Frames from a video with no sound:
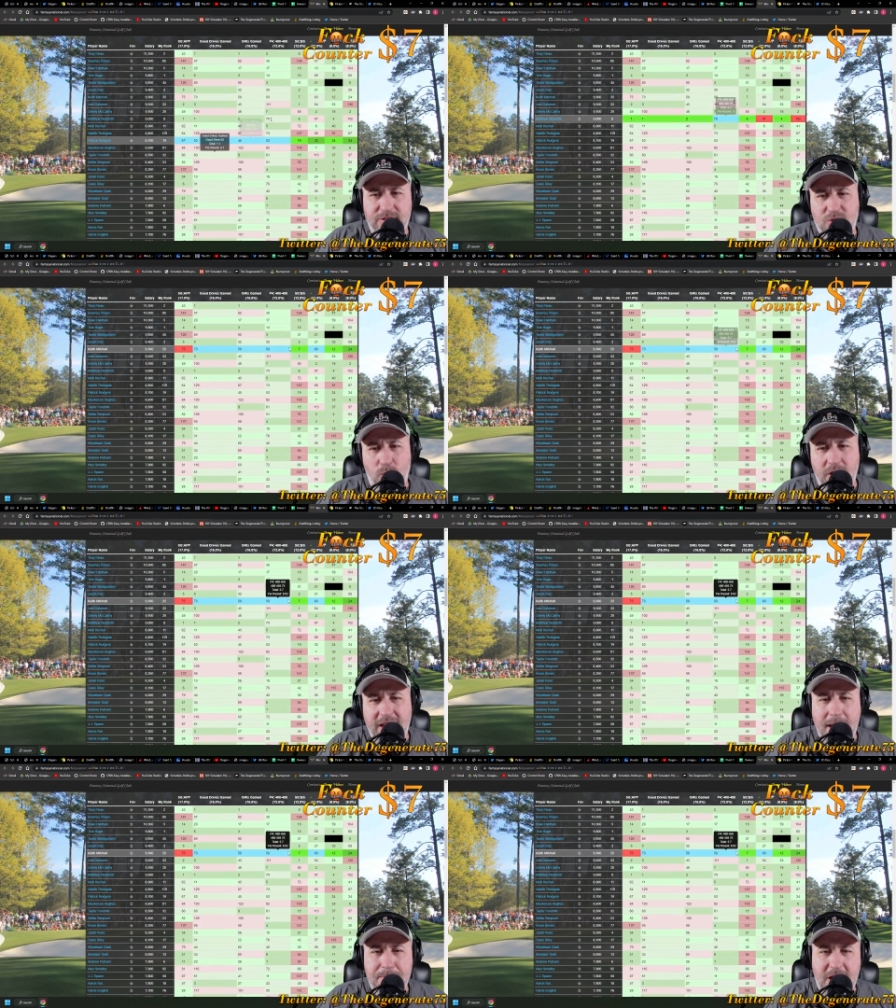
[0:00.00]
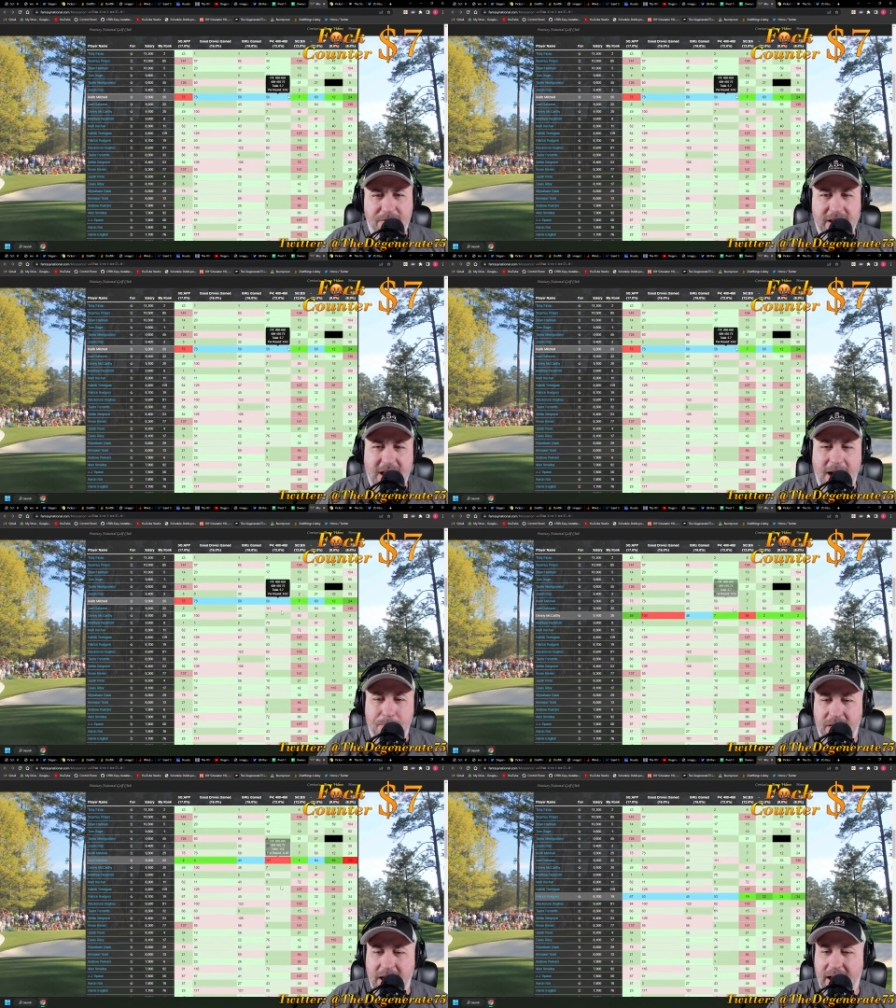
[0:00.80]
The one guy I'm definitely not
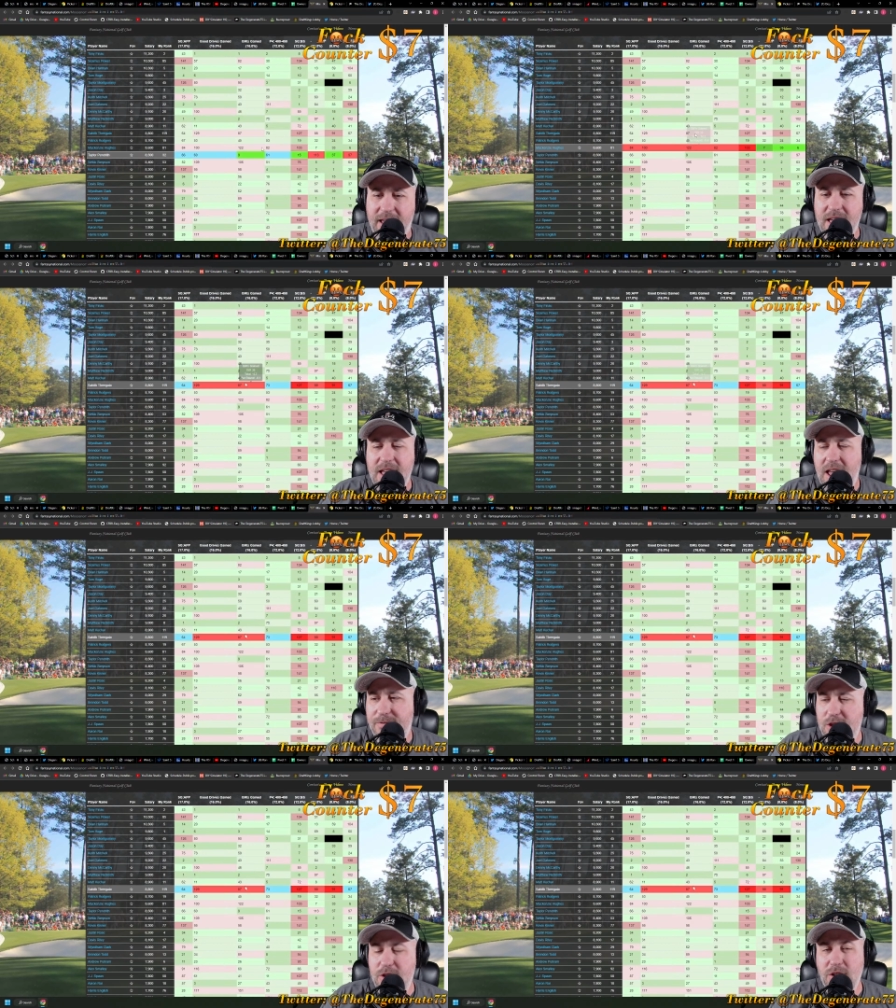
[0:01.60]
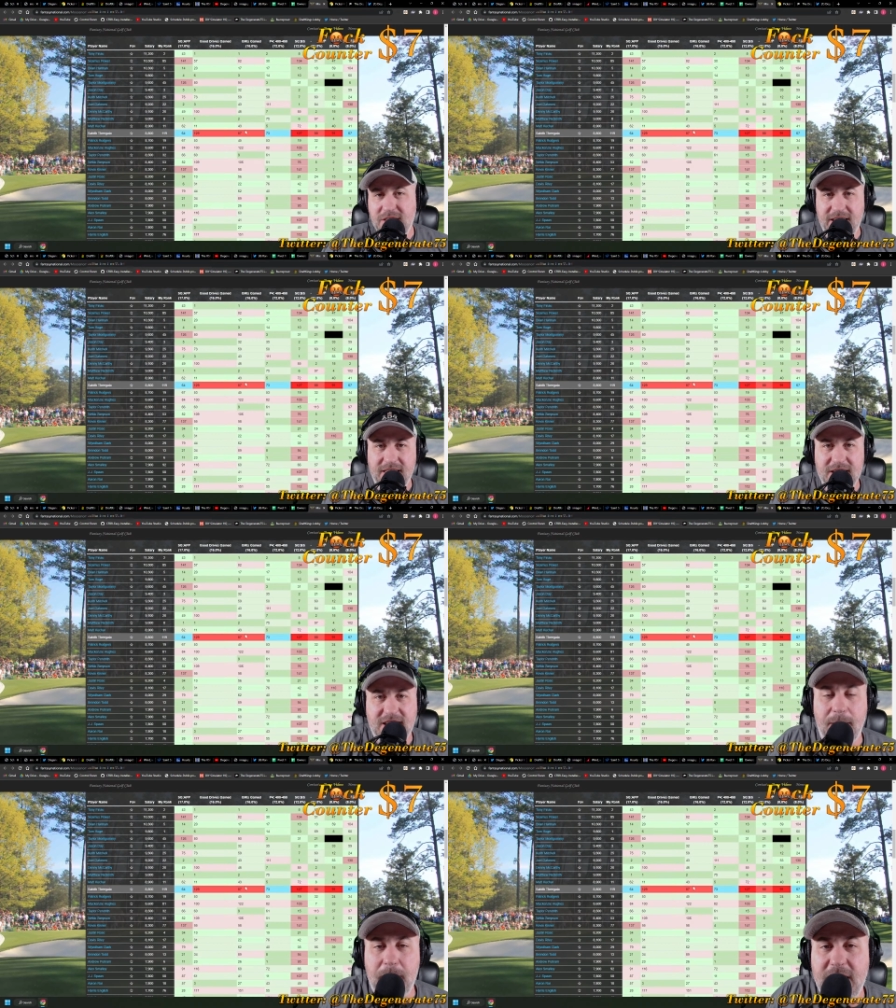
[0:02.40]
playing, if you don't see this
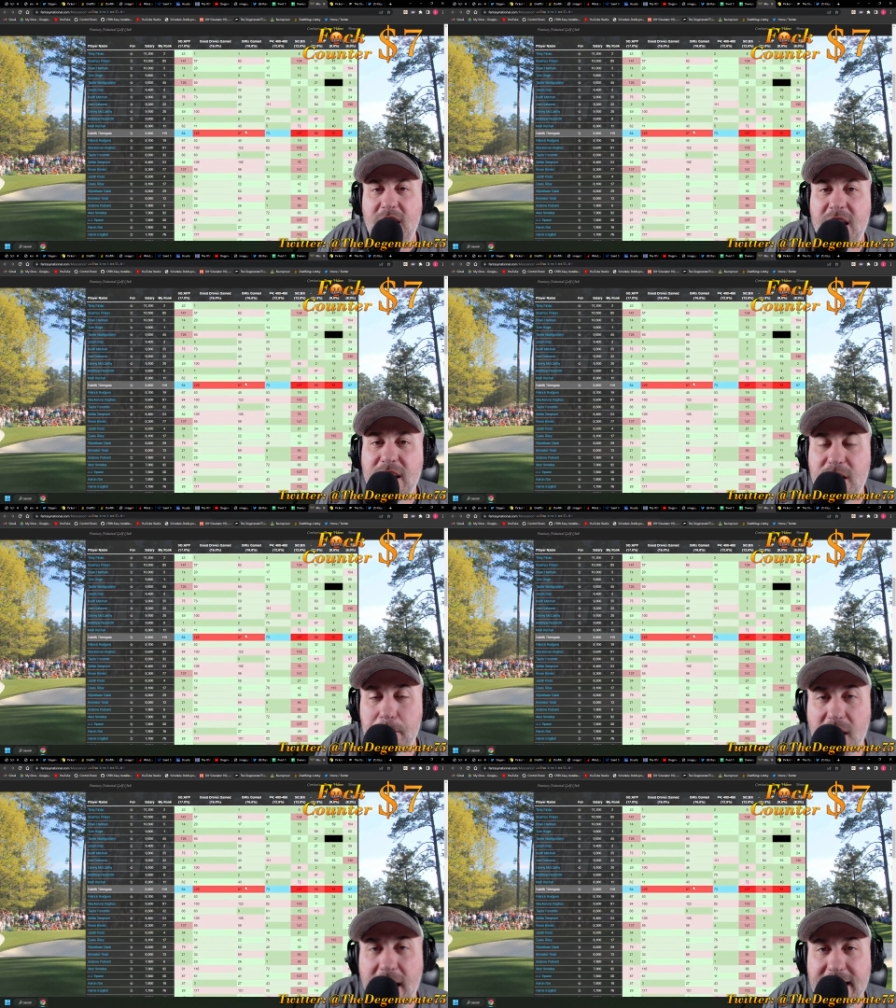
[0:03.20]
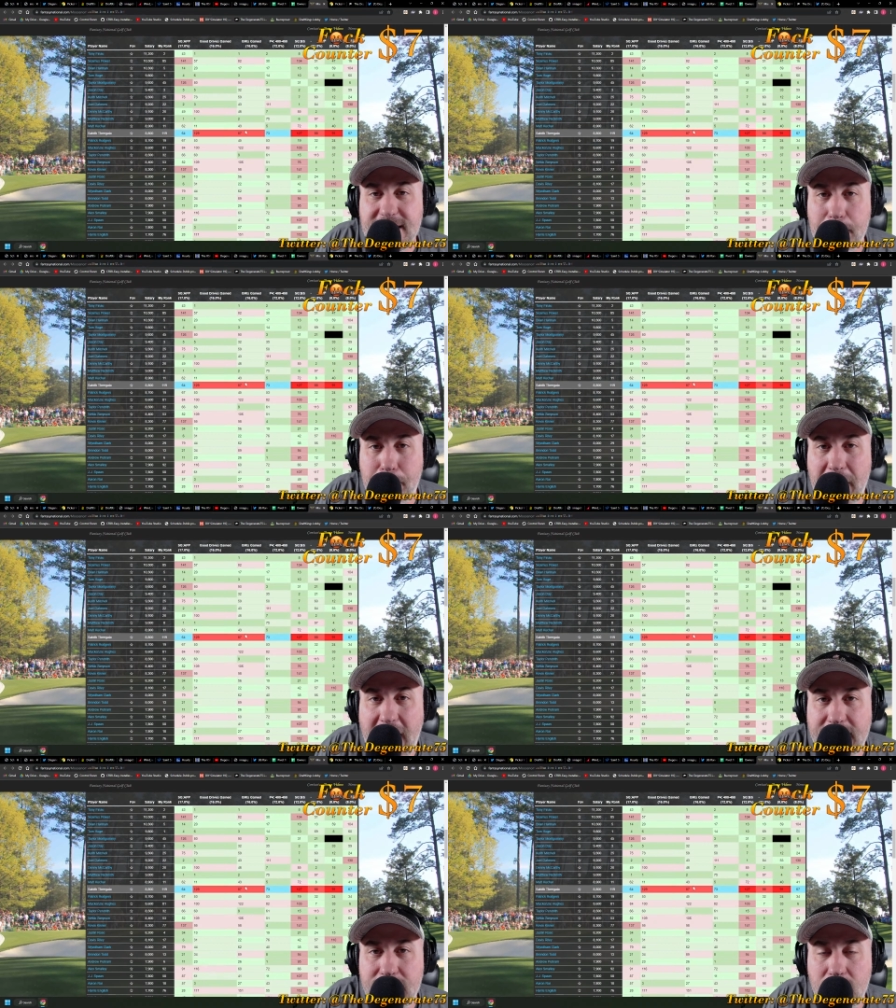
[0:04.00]
coming, you're blind as a
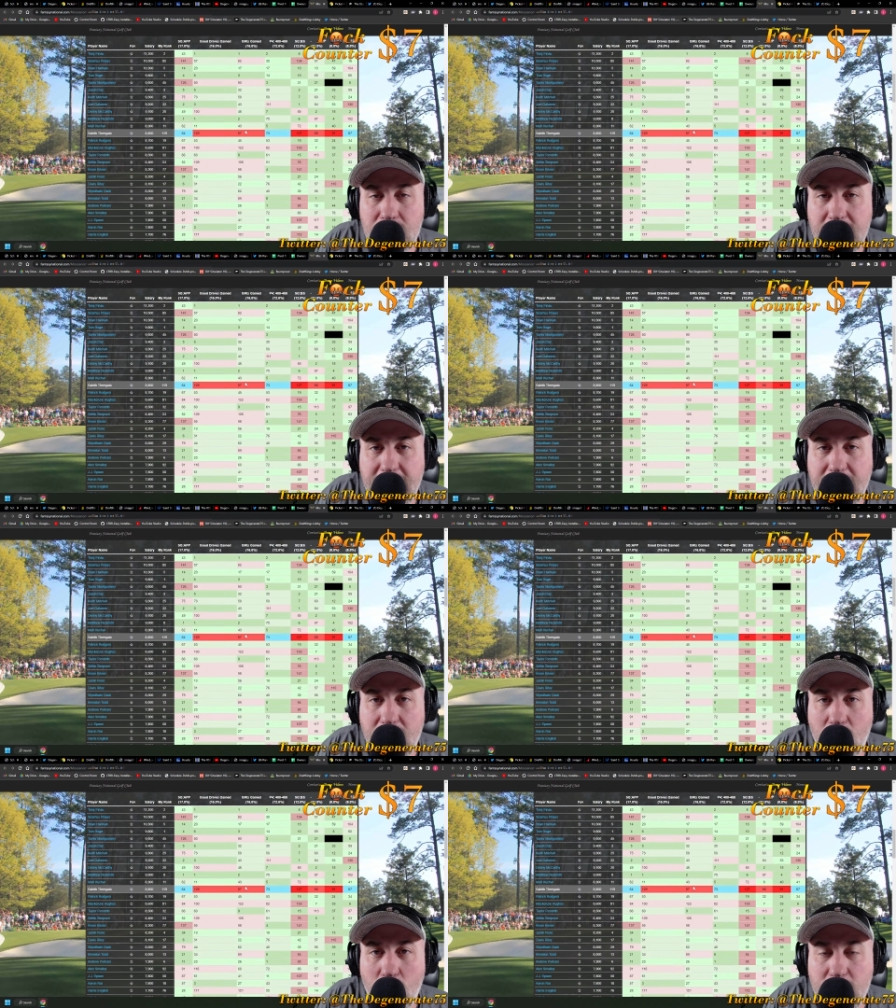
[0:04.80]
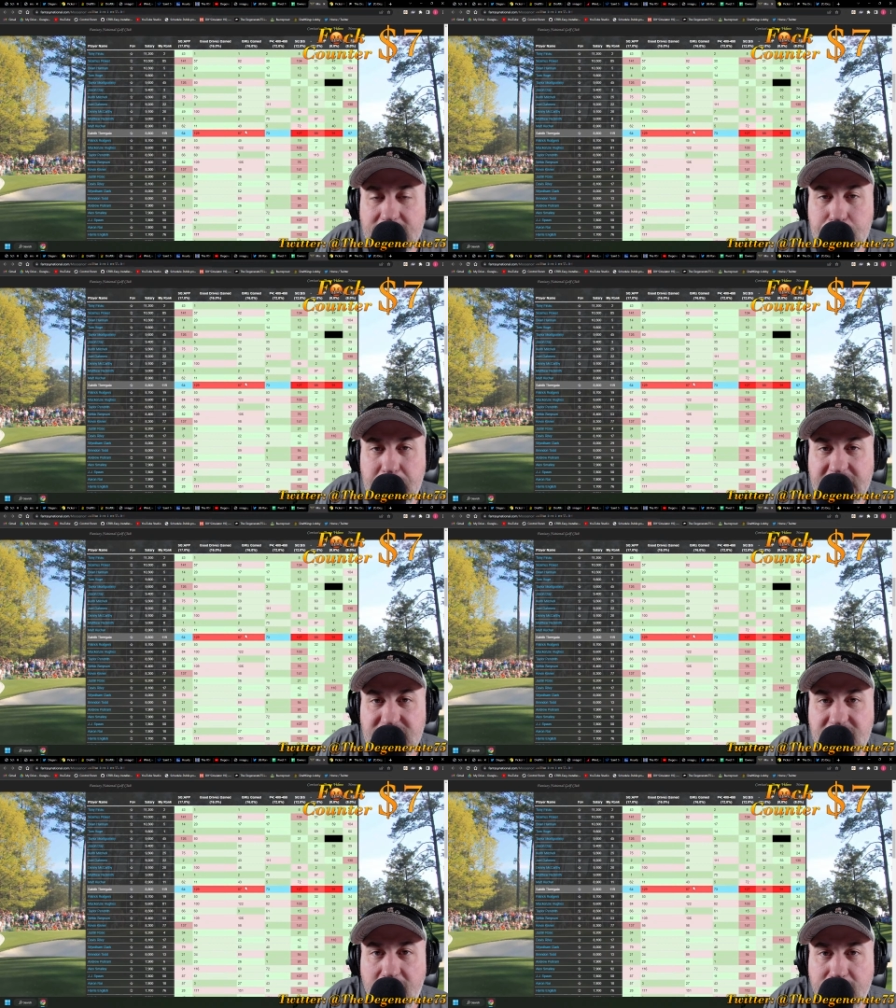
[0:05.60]
bat when it's
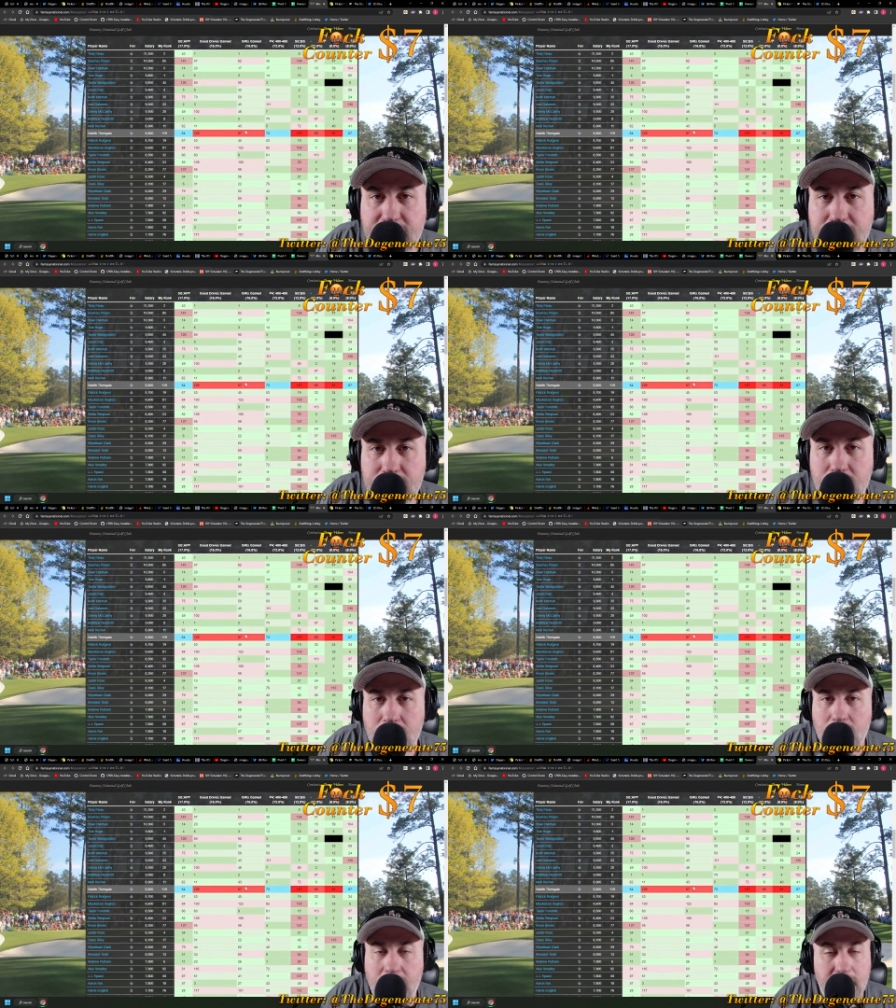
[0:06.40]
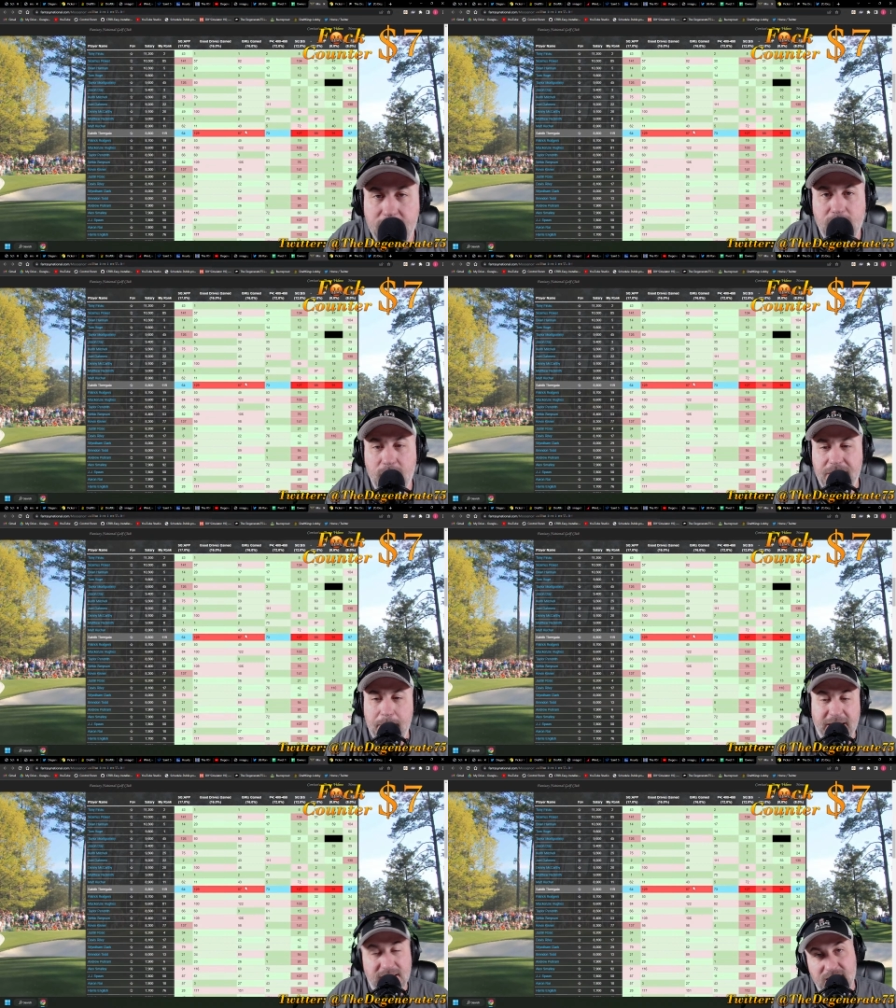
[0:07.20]
pitch dark. I don't even know if that
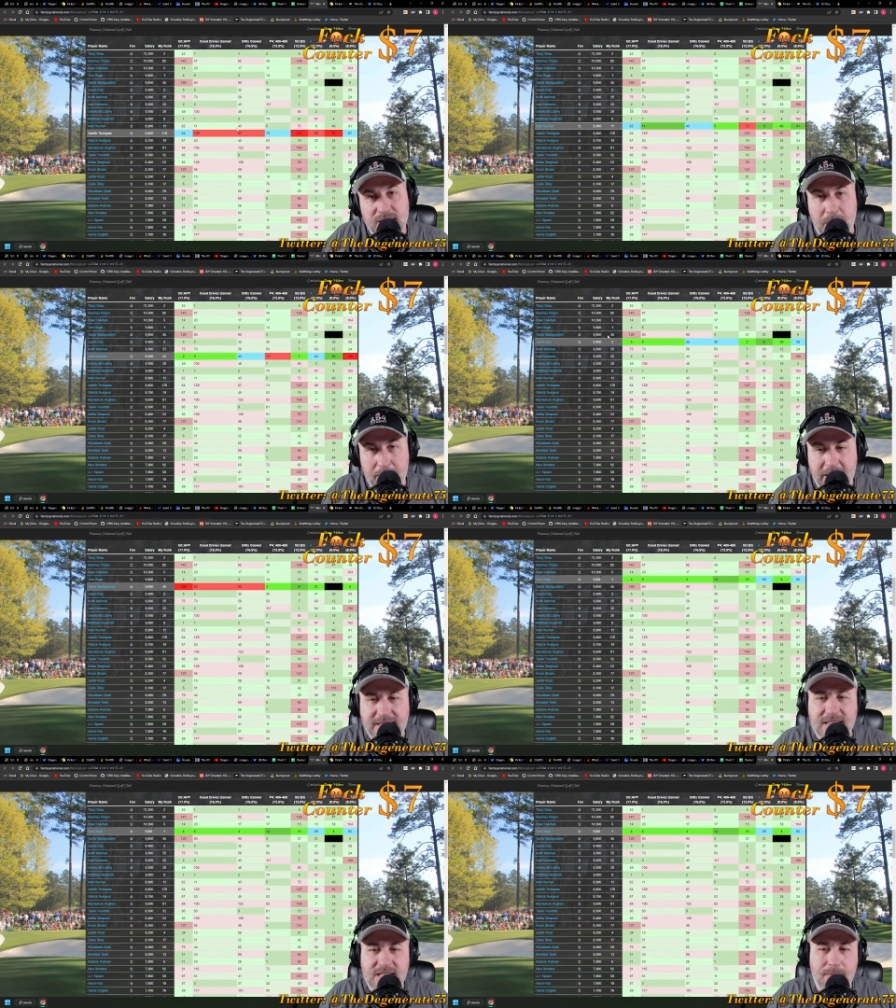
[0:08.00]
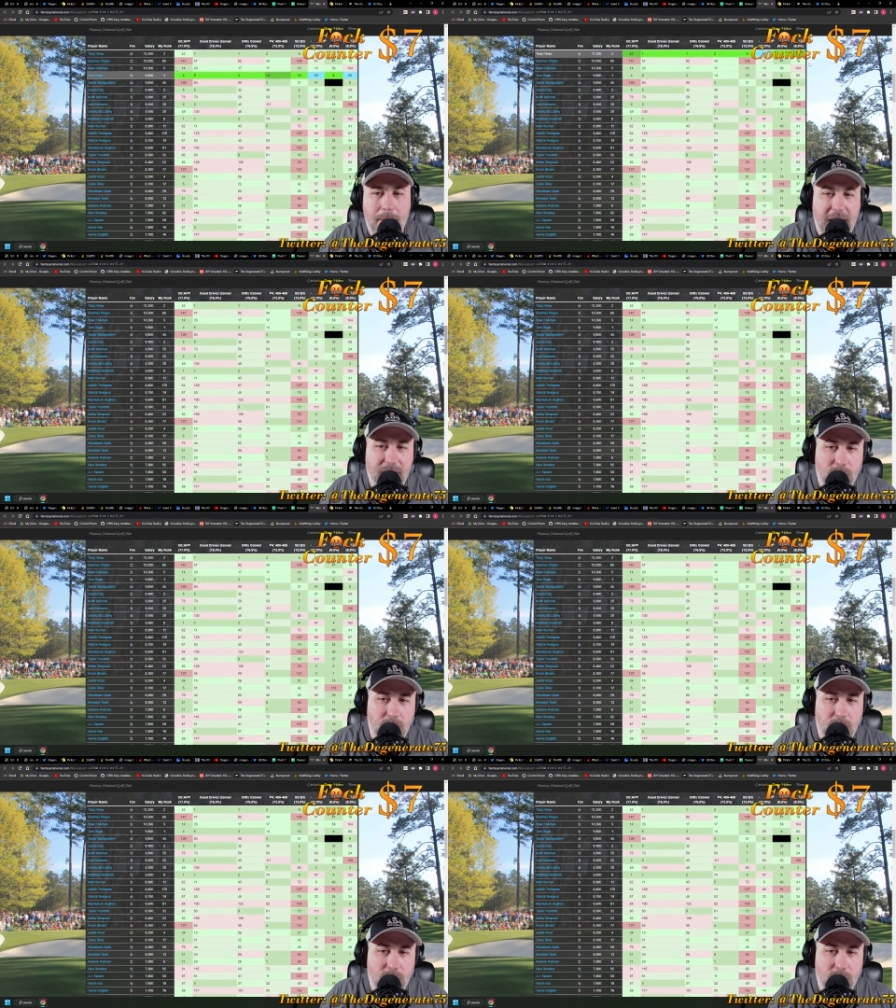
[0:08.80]
made sense, but it made sense in my mind.